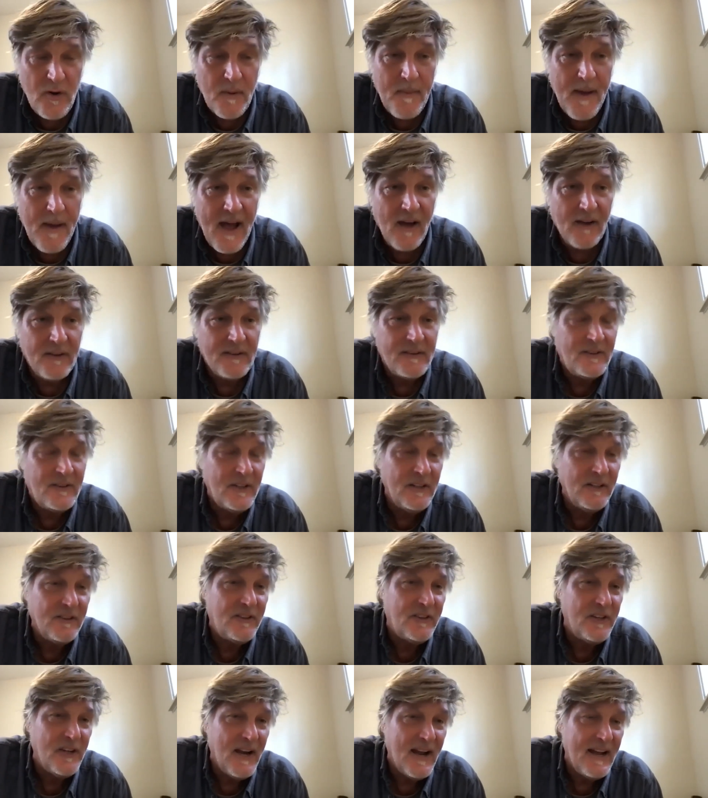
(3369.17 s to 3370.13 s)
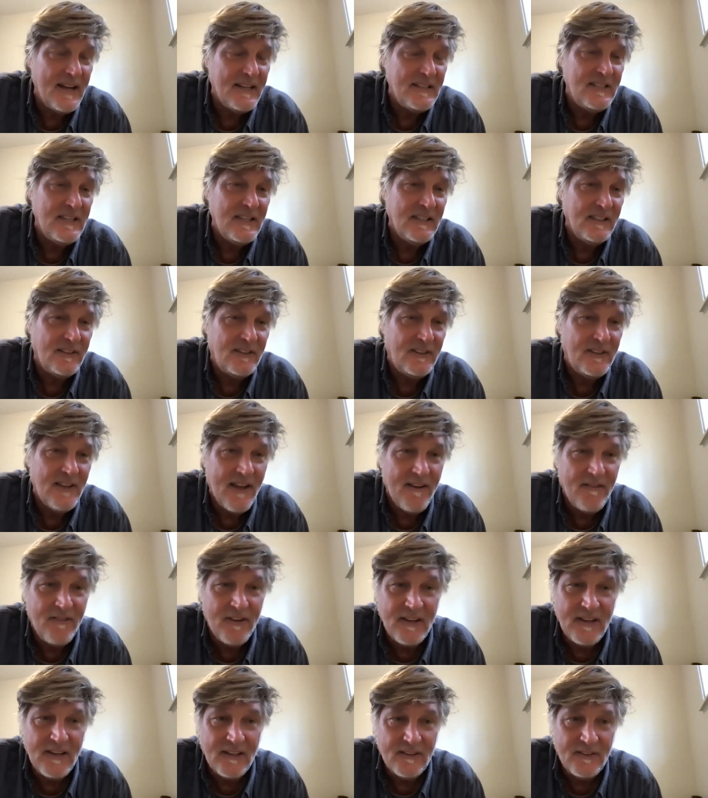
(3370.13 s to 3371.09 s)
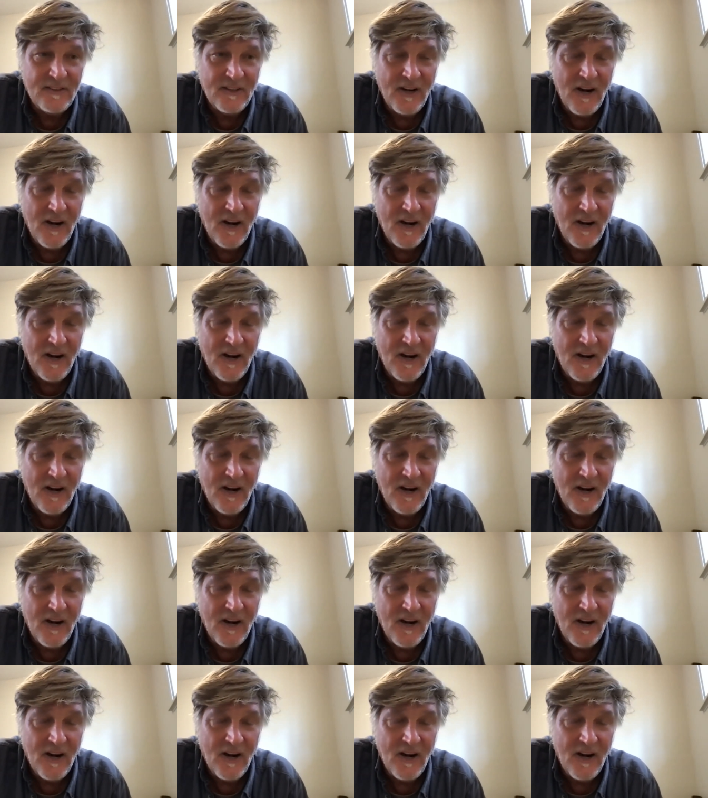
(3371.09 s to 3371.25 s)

about since the 1970s,